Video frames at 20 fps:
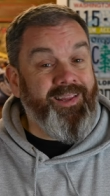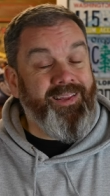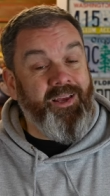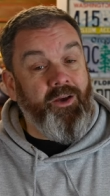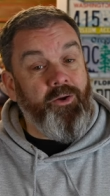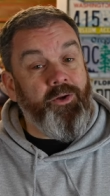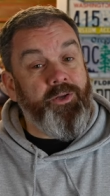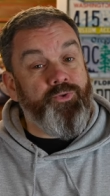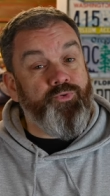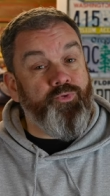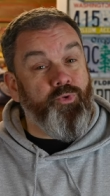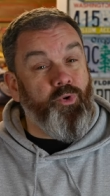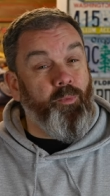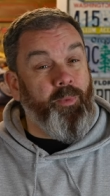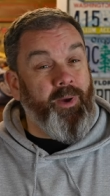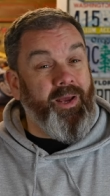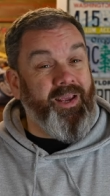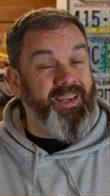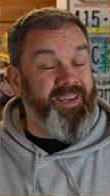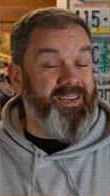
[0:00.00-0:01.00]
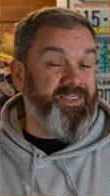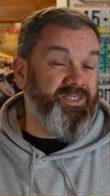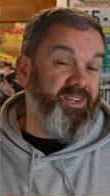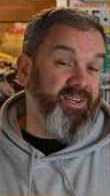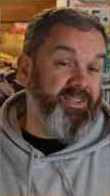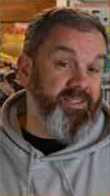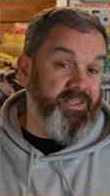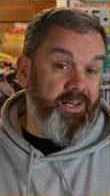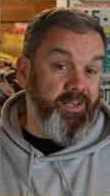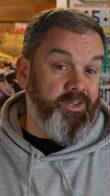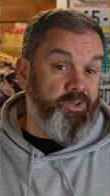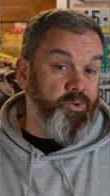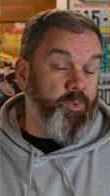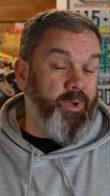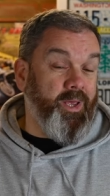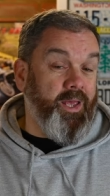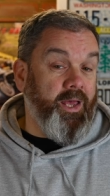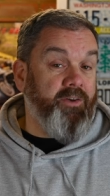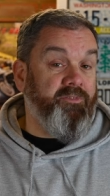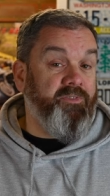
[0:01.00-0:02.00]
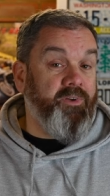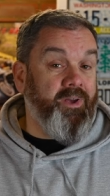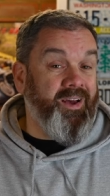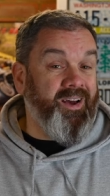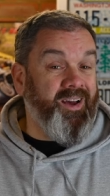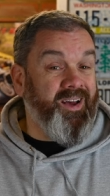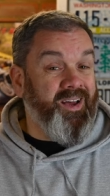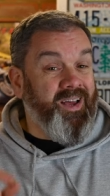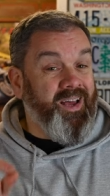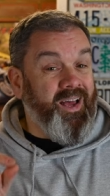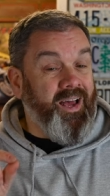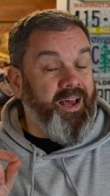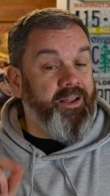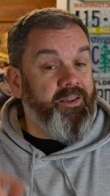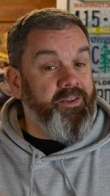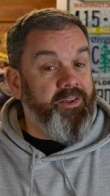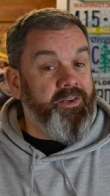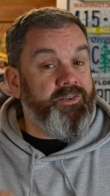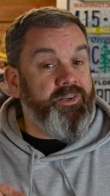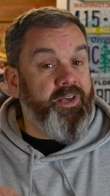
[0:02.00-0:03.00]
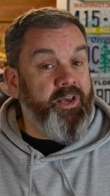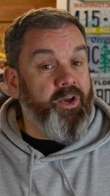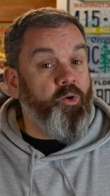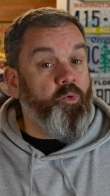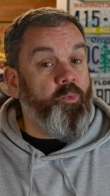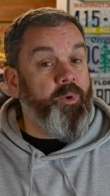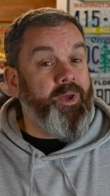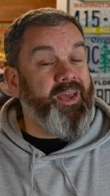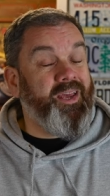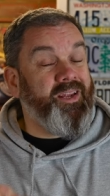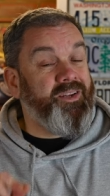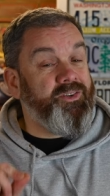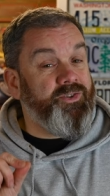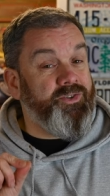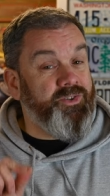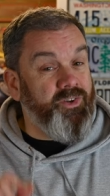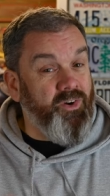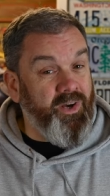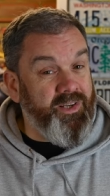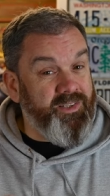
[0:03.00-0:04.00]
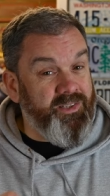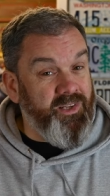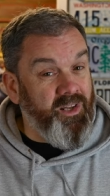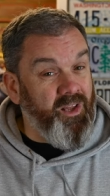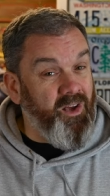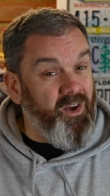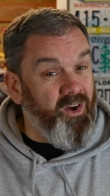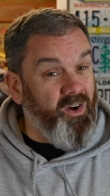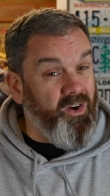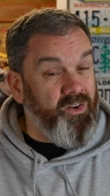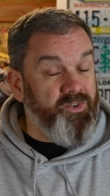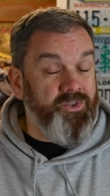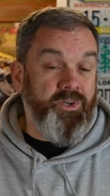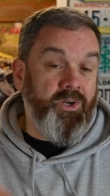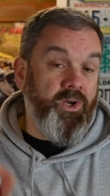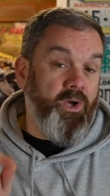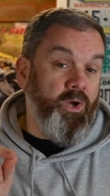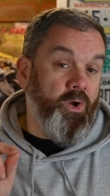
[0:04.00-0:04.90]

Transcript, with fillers: The only drawback is they tend to be heavier, and this helmet in a size large